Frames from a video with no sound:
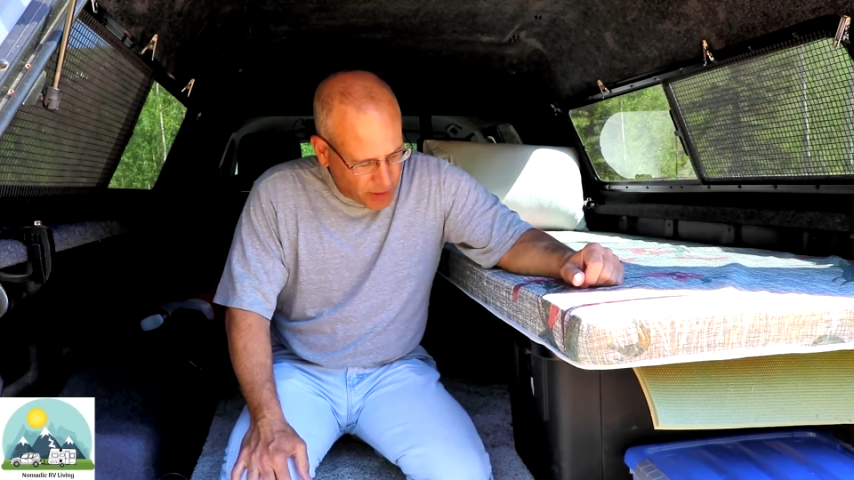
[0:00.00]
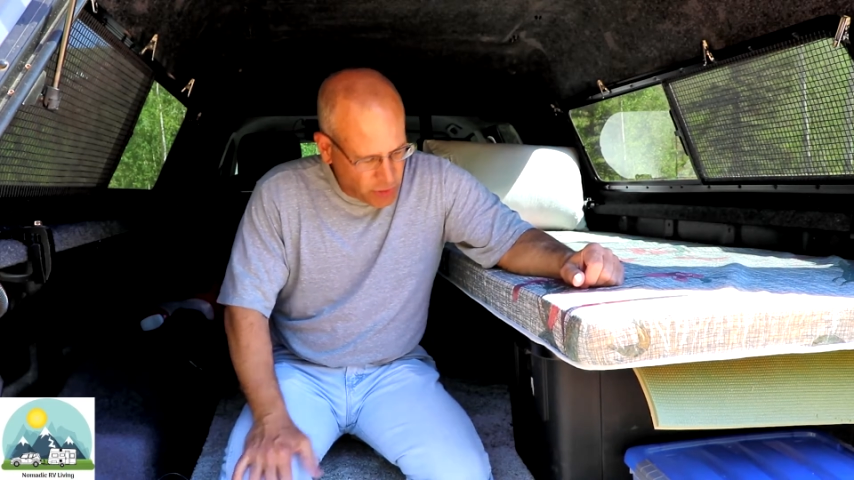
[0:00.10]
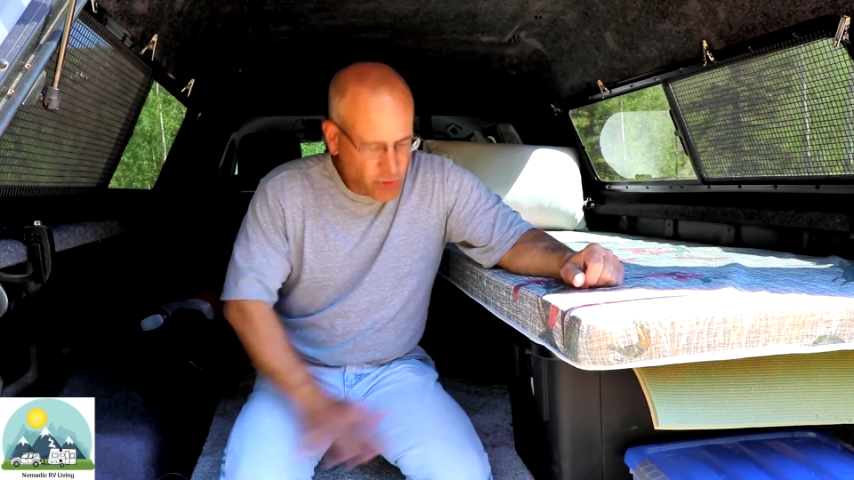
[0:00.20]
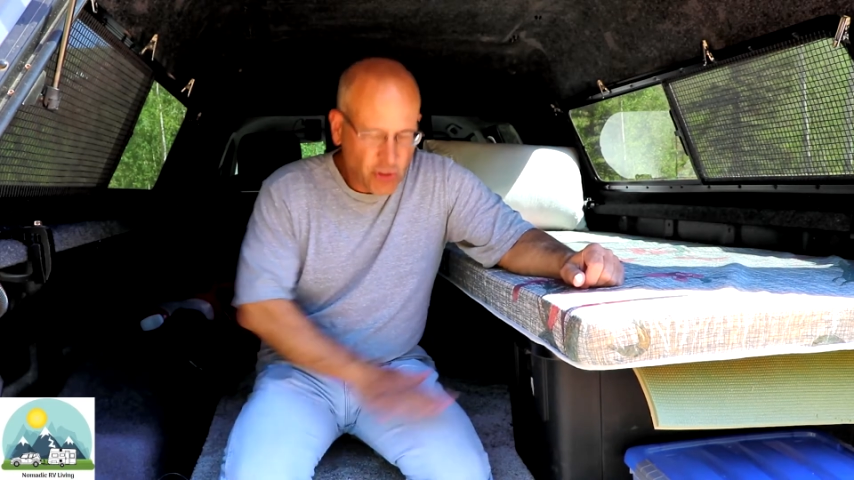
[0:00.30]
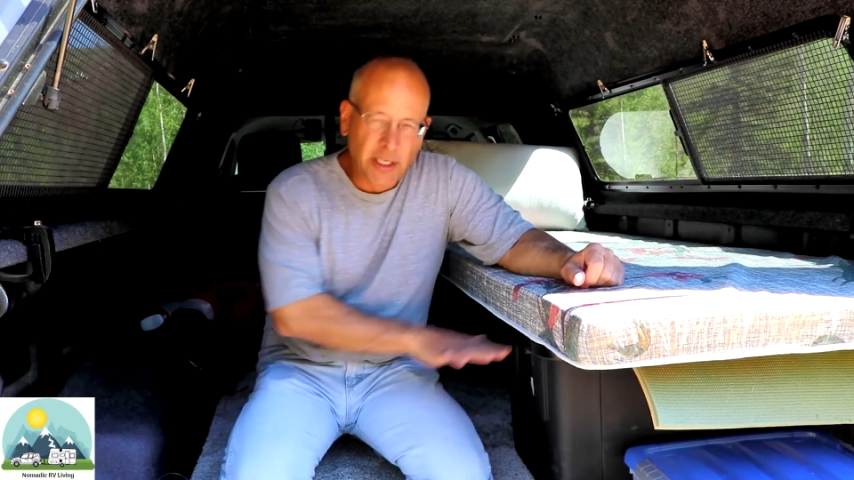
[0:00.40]

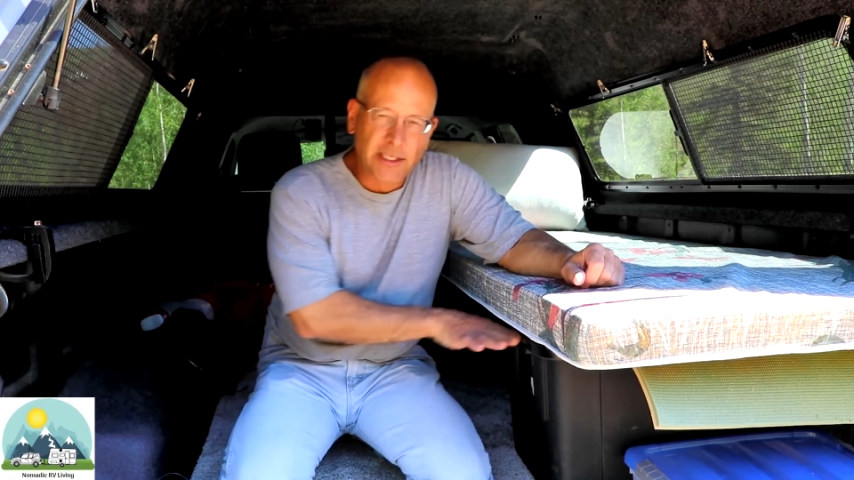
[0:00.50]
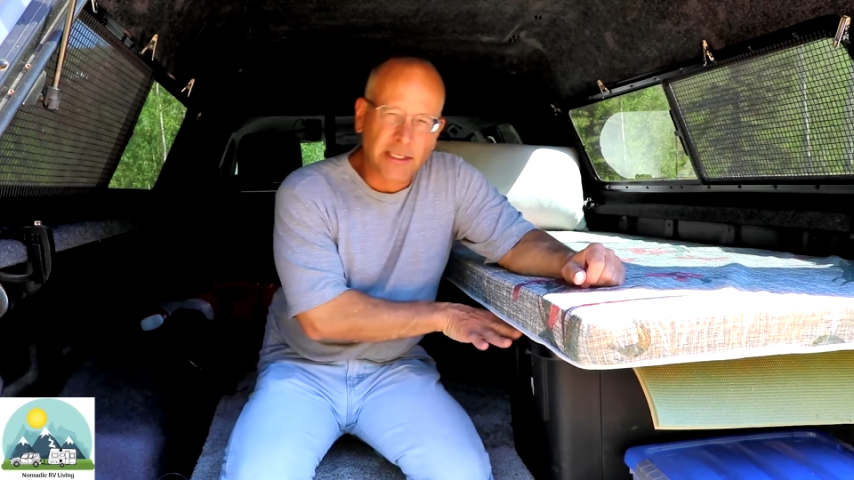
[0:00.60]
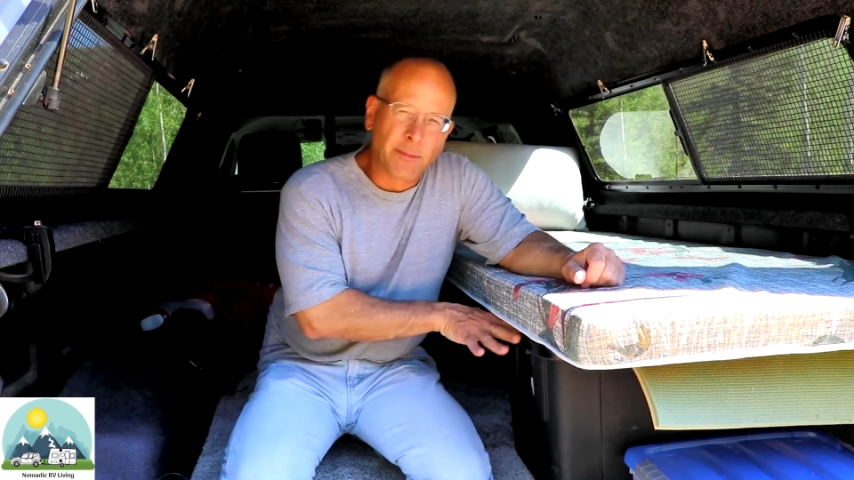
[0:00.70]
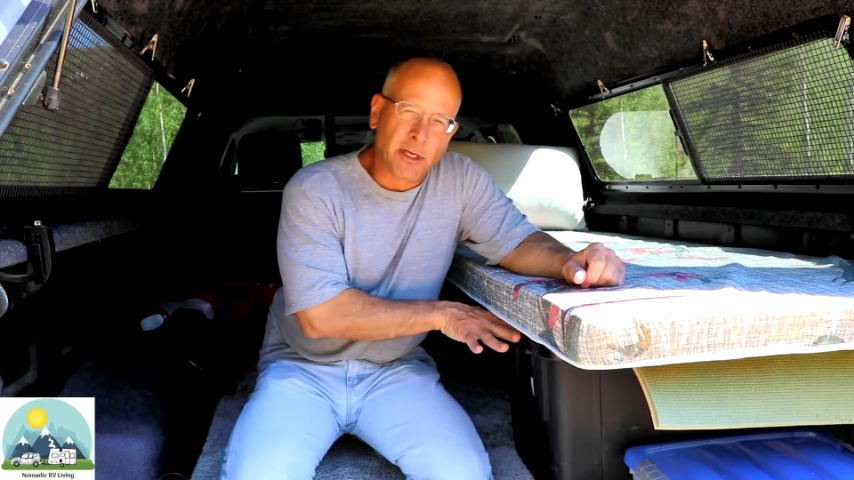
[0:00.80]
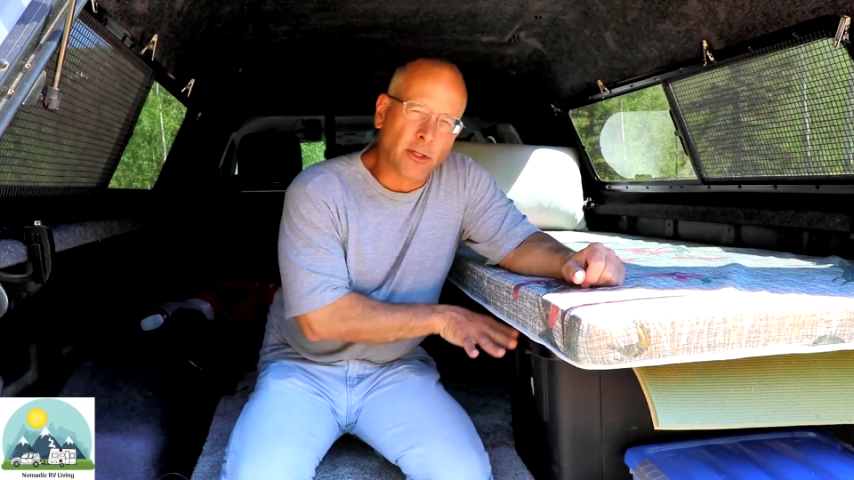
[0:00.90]
could get
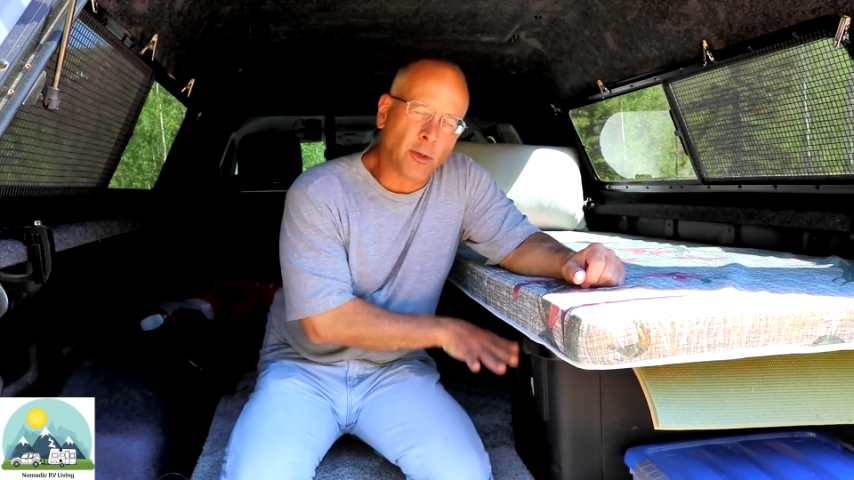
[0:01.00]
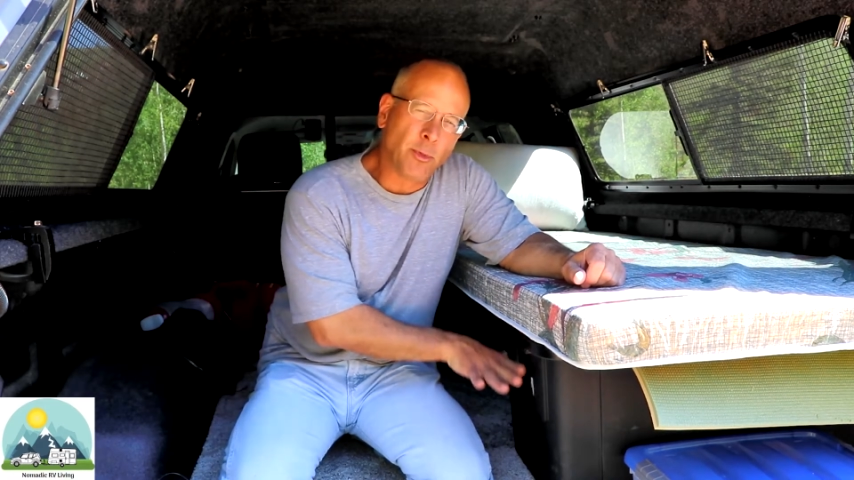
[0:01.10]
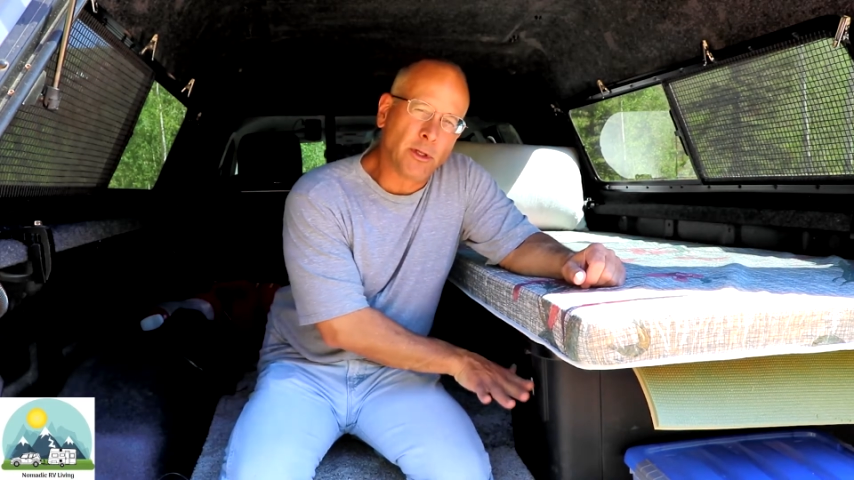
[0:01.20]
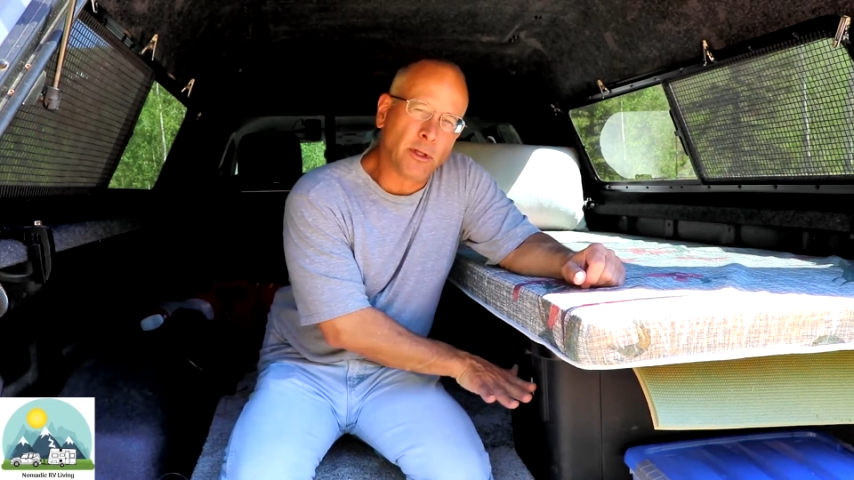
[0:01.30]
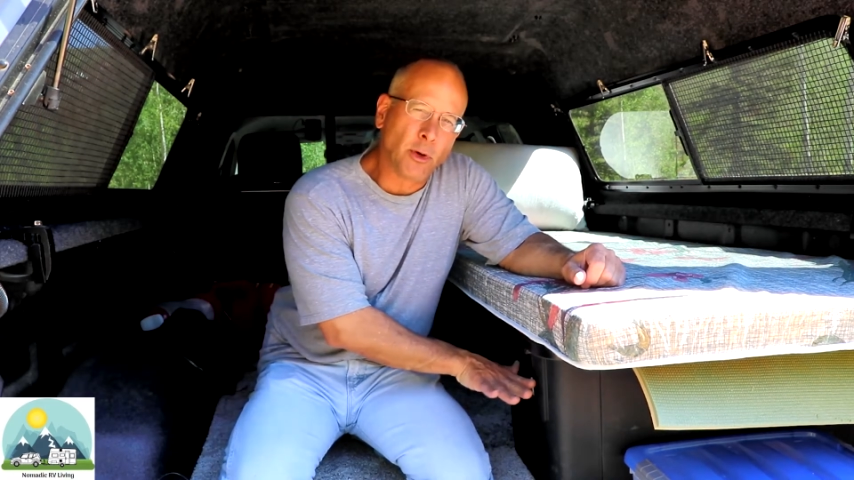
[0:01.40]
something a little
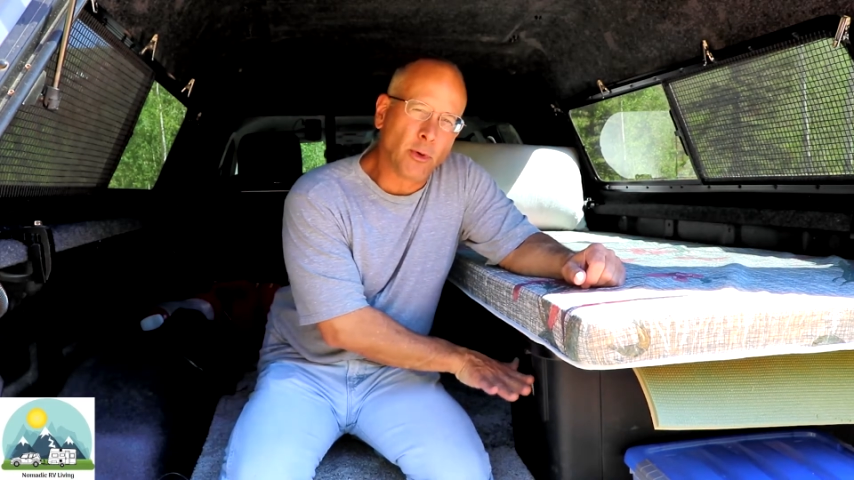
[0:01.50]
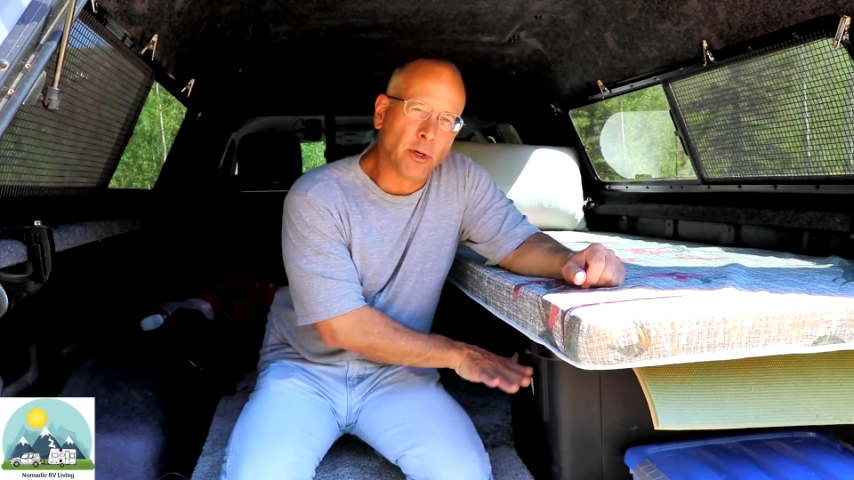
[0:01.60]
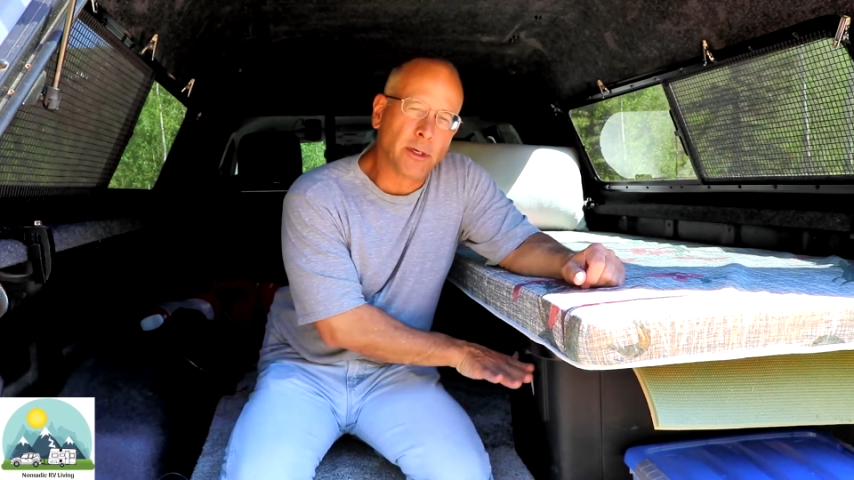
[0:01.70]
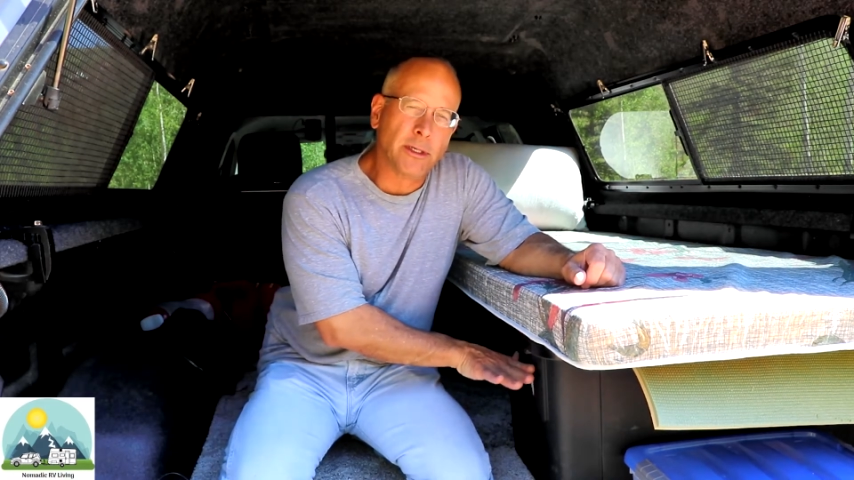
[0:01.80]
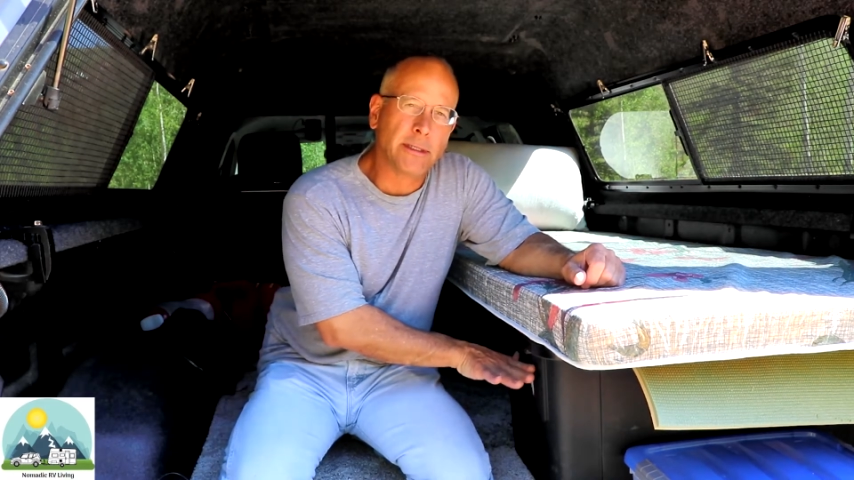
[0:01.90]
bit
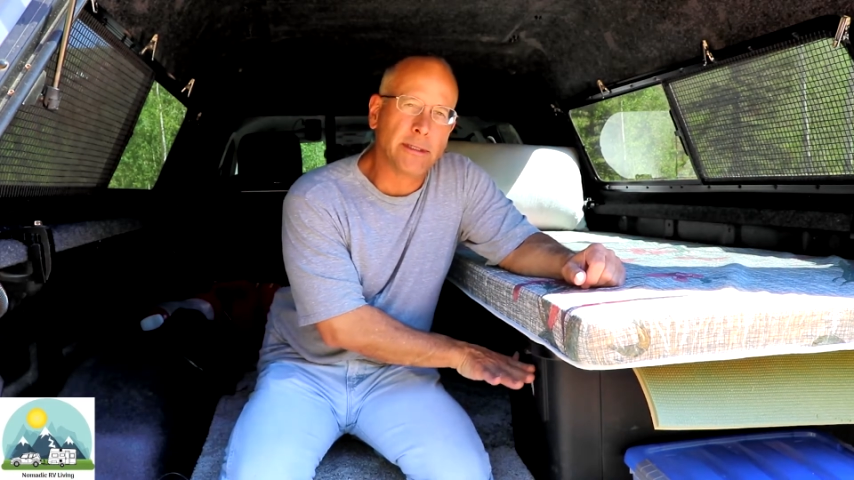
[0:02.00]
lower